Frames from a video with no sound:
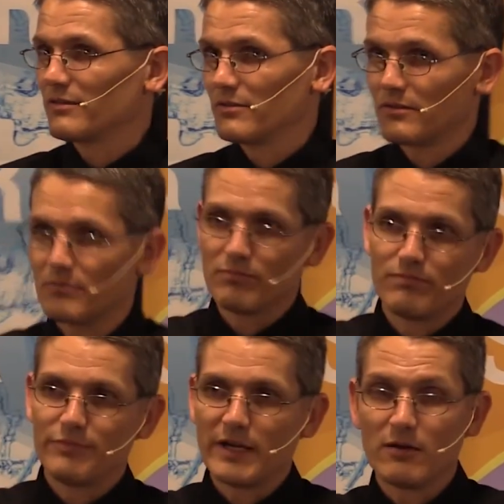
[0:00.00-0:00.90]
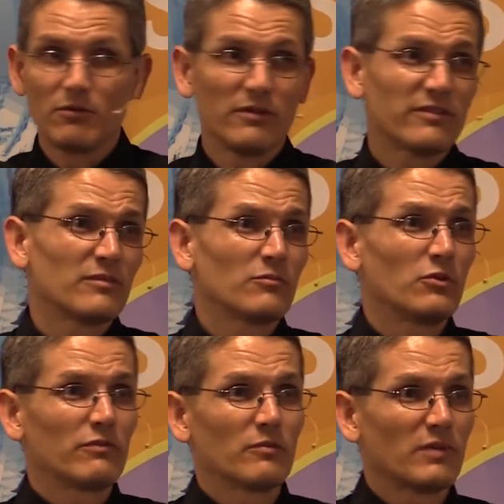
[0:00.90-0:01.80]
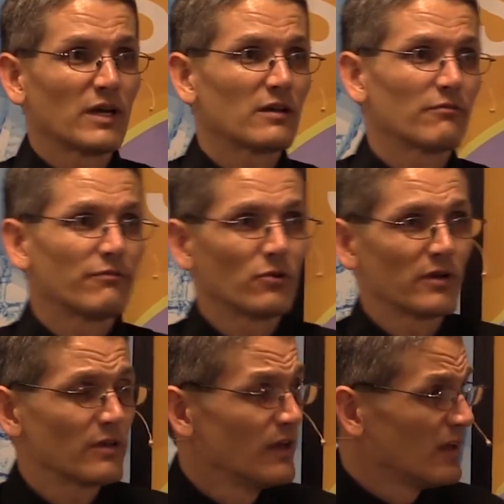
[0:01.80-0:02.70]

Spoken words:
or towels and move them back and forth.